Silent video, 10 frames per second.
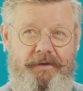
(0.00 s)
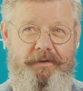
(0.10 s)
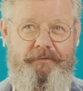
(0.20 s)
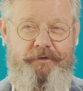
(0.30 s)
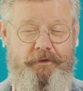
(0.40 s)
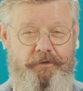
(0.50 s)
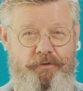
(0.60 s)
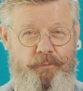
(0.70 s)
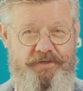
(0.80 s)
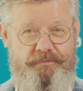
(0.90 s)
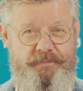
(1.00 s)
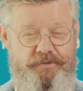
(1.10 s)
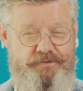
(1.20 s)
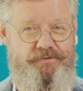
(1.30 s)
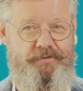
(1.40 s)
a very good question
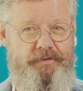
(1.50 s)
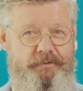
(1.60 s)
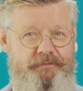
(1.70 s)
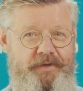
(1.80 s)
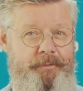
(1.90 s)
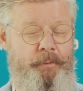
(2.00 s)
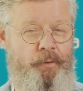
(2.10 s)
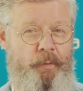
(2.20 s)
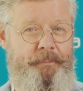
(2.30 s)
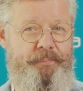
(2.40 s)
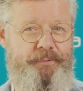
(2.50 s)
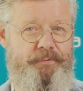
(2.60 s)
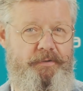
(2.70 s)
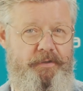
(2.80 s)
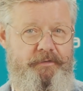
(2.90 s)
because
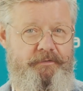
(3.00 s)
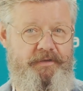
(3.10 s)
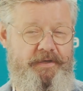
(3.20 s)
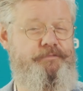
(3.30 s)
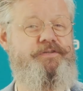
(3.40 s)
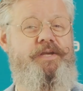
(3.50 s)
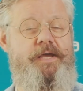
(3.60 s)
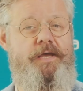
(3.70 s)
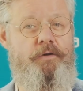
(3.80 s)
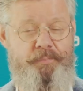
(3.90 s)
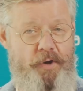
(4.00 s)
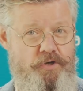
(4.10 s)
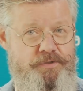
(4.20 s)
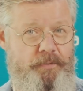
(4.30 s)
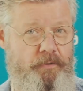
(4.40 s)
Dynamicweb delivers a
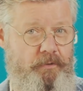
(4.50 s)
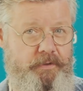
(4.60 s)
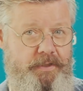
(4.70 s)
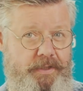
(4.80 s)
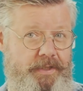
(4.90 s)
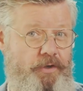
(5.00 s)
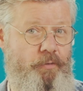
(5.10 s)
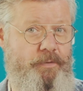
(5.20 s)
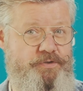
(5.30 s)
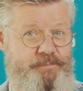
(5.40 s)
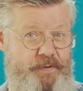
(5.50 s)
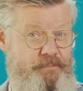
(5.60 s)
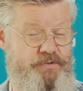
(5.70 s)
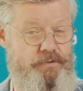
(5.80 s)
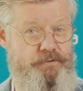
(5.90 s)
composable e-commerce
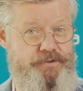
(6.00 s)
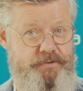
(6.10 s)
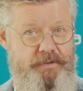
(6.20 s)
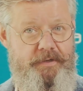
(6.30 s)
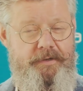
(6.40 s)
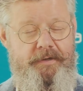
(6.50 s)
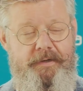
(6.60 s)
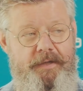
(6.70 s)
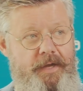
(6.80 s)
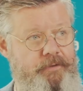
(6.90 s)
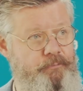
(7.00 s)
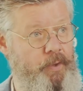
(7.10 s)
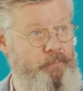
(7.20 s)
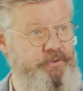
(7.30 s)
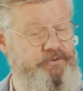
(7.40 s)
PIM solution. And
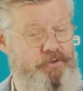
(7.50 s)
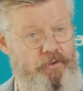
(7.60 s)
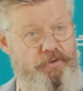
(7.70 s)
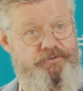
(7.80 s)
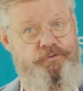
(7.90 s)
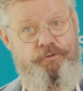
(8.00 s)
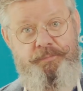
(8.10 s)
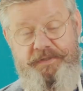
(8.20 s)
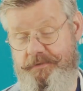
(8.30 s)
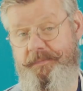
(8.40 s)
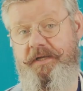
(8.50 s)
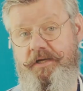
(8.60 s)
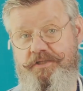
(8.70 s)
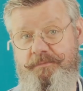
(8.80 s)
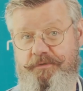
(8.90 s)
when we talk to B2B
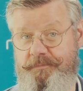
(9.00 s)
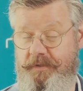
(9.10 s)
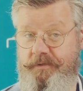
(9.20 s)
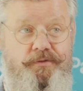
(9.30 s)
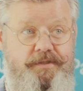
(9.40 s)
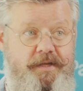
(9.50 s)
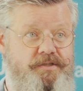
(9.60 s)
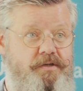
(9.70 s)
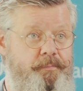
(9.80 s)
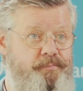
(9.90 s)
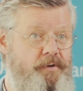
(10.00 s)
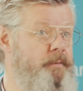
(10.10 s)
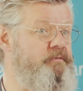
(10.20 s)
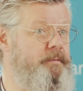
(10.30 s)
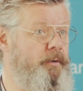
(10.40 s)
customers, because that's our
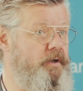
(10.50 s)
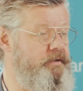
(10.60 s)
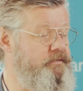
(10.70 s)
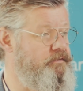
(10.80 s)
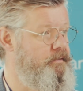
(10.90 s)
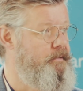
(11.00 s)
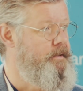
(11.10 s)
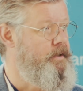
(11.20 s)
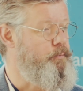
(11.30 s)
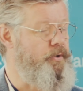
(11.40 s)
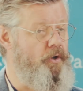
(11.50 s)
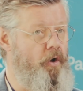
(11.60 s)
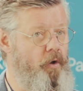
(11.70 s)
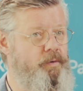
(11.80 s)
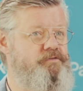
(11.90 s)
primary market, we
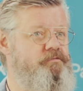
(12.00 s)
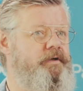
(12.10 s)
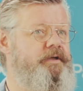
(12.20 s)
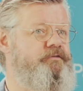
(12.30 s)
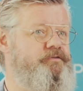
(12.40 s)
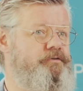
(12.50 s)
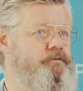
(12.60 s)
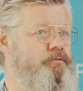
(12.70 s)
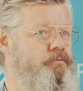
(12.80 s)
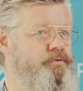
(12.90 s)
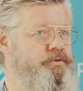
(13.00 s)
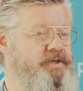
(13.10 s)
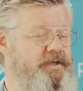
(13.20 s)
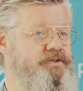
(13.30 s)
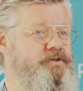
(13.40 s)
always run into
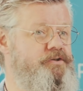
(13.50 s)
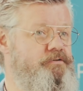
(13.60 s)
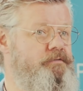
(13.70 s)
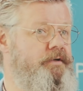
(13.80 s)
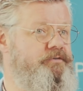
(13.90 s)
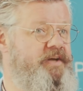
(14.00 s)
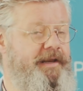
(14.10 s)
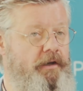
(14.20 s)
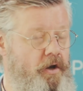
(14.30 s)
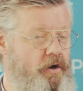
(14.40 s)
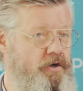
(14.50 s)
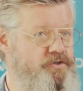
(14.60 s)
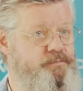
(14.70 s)
challenges around catalogs,